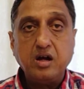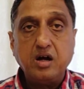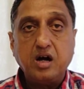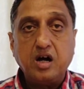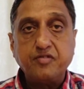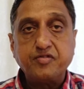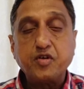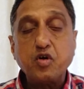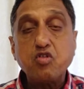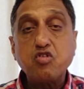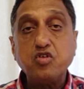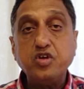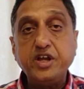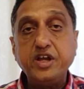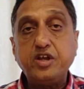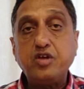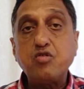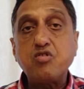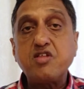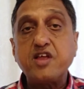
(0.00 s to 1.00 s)
Of course, you
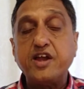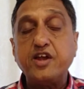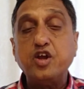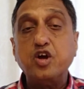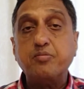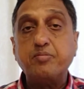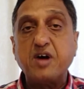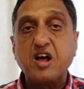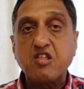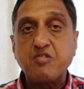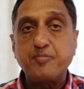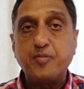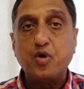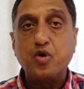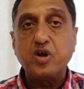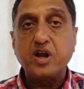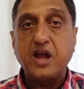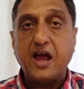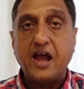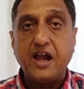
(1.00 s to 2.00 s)
need to send your
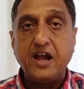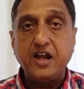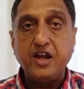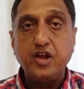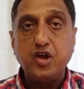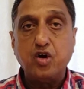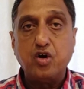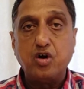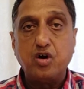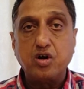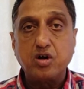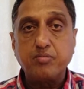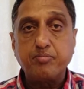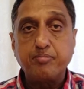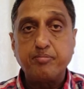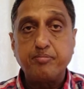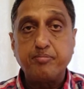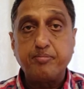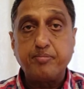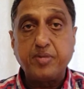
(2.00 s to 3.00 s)
passport and your
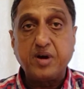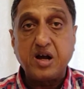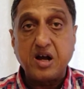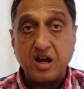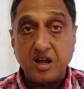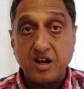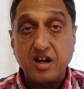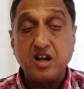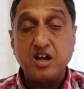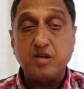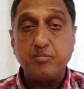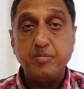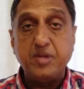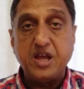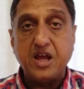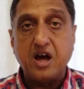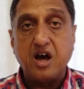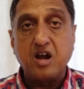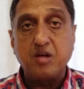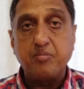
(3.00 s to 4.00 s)
current
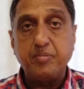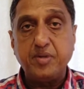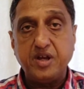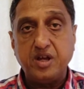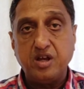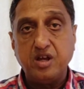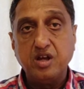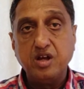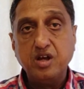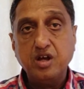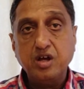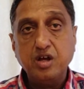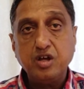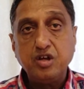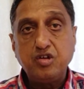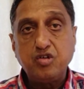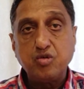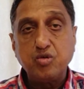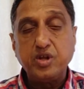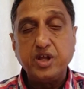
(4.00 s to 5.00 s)
BRP
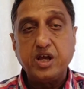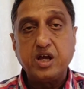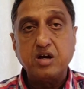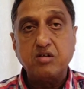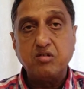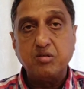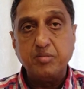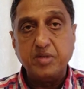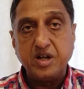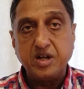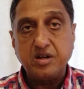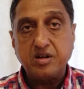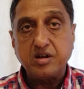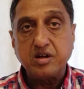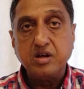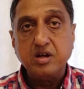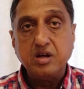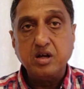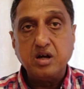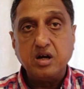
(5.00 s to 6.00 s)
to the government,
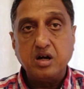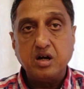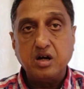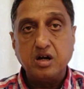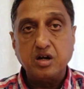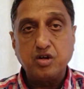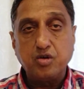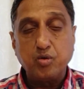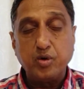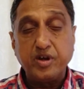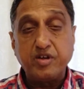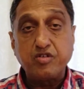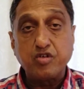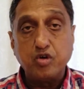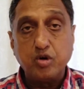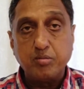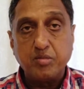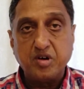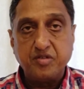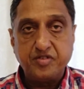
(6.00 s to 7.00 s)
to its
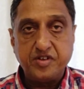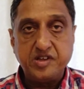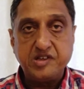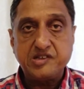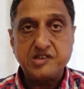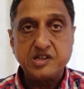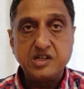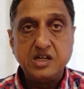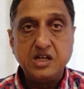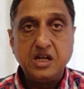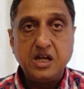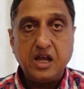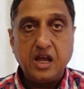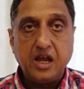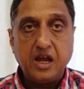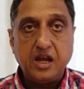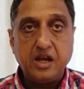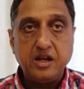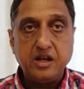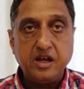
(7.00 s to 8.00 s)
home office,
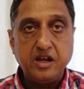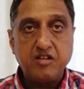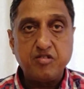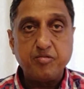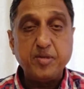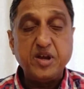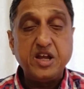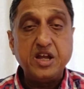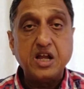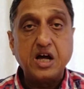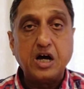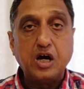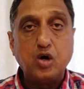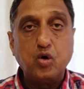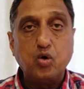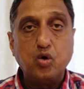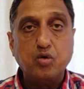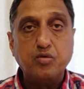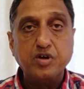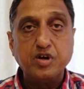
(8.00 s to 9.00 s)
and it's been
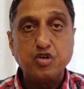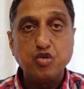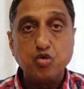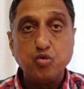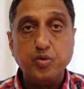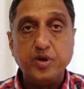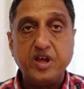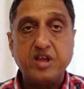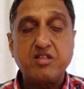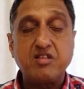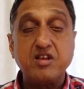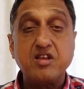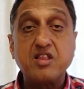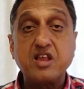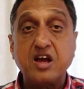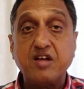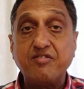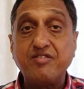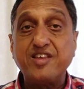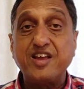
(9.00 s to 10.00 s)
now over 2 weeks since
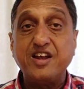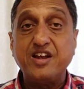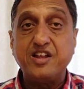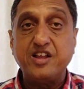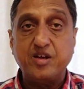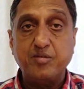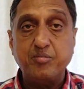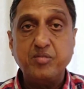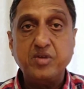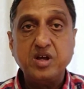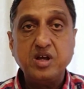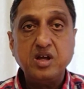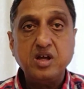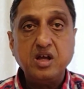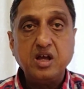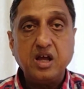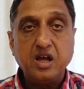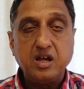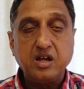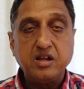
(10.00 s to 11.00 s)
I've sent them,
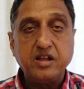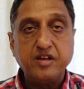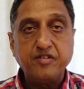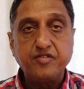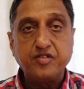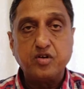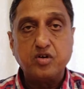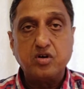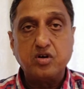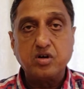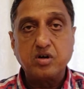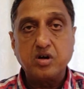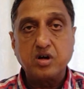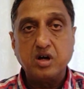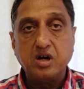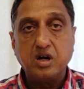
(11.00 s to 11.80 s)
and therefore